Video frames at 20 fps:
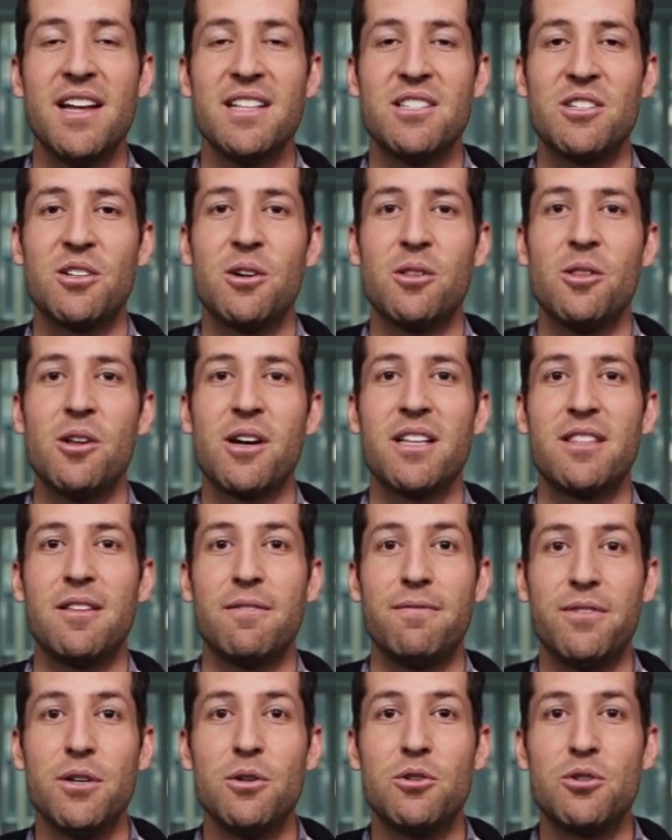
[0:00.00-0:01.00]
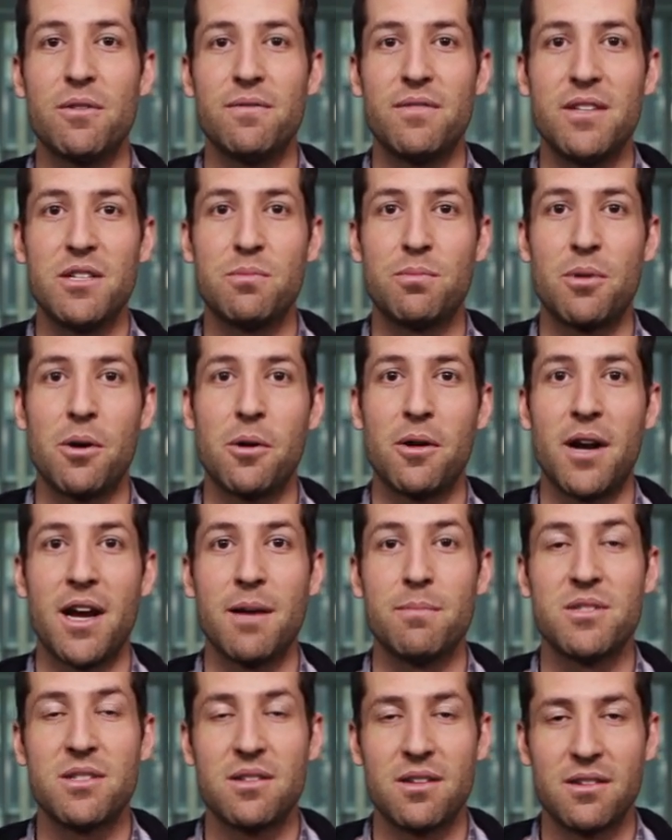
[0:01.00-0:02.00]
It's a good look at the future of these
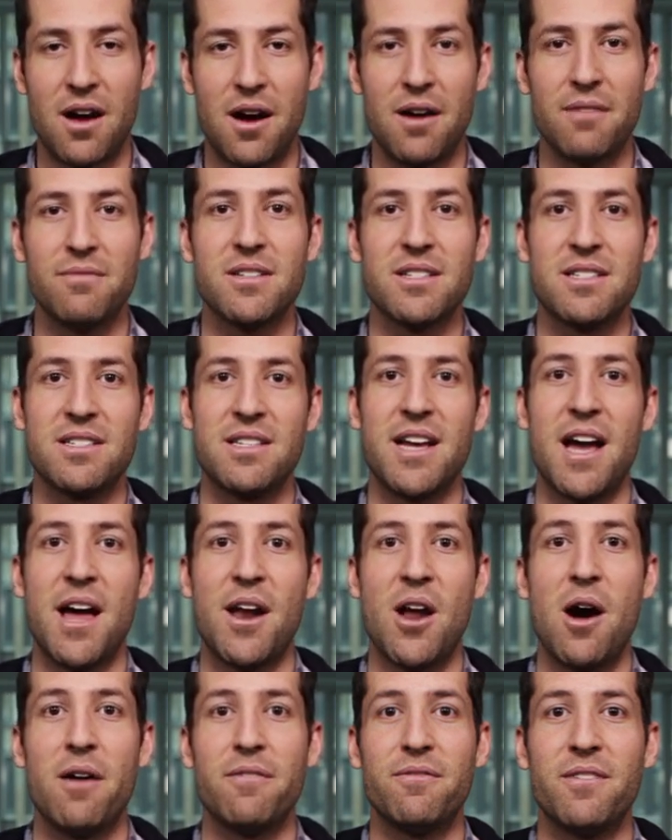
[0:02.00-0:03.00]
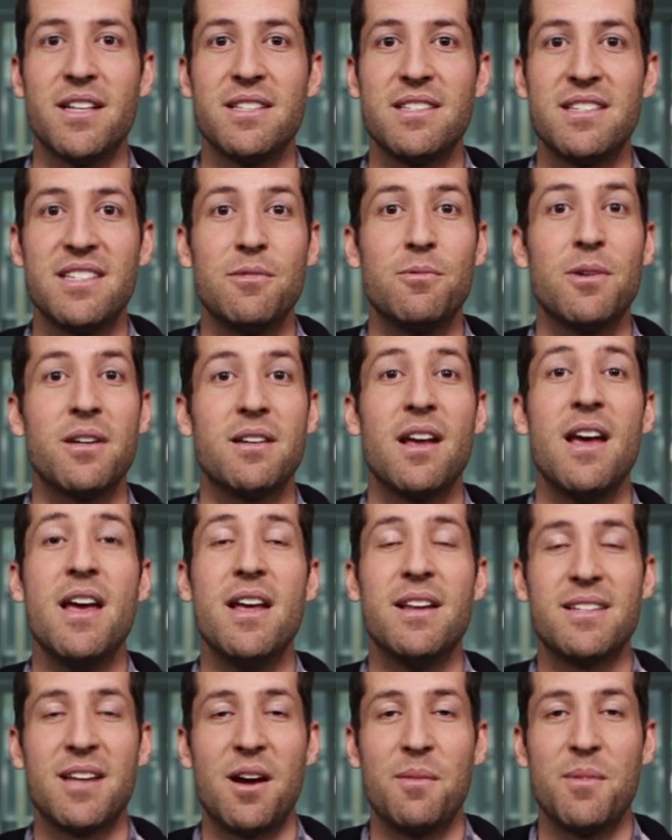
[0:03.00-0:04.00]
programs, obviously on offense. See what
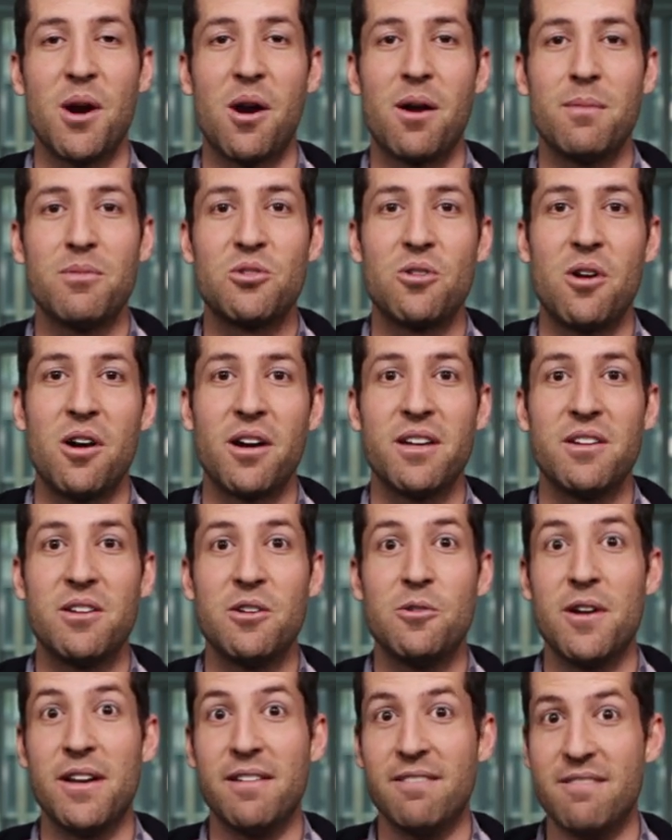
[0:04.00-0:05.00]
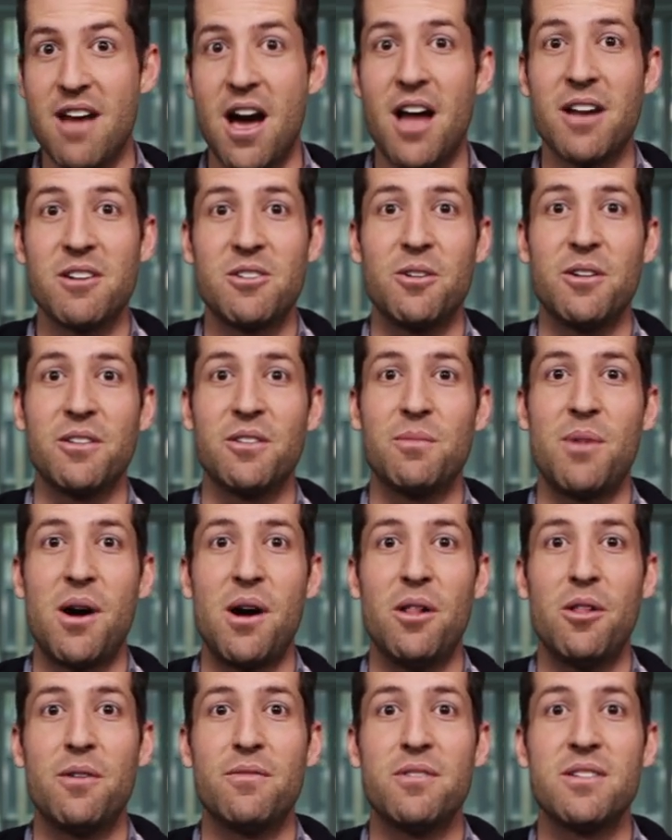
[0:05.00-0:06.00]
Tommy Armstrong can do in not turning the
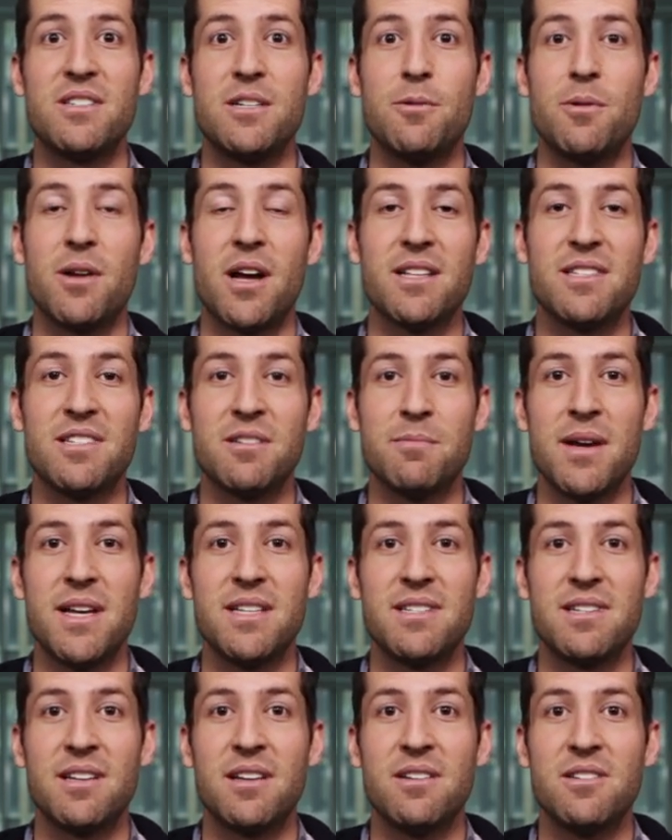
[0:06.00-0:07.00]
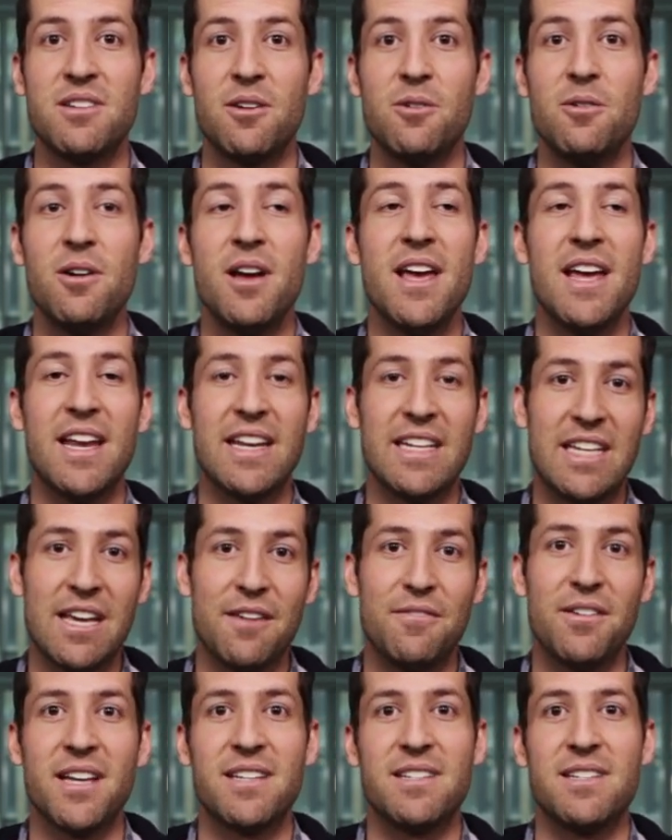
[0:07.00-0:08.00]
ball over. See what Hudson Mason can do,
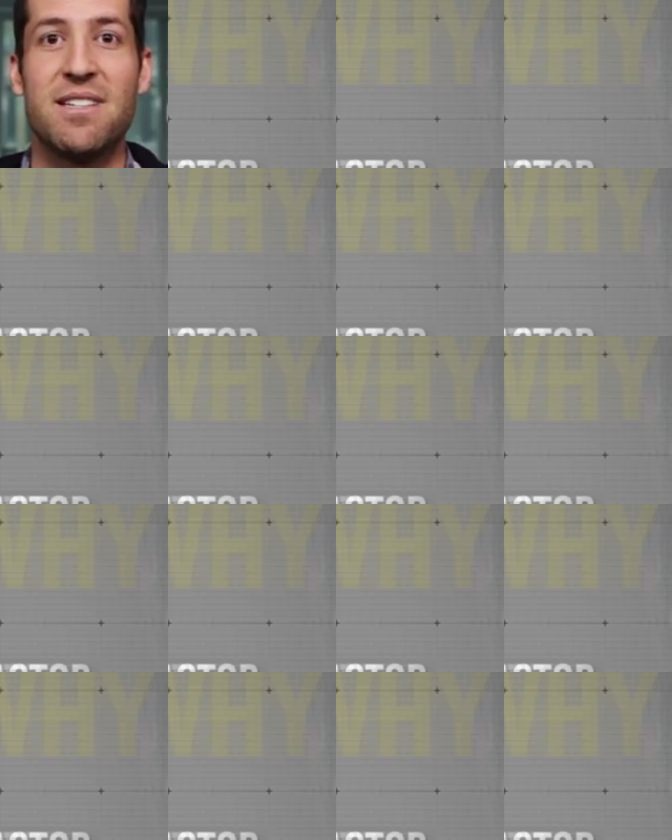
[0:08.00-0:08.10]
giving it to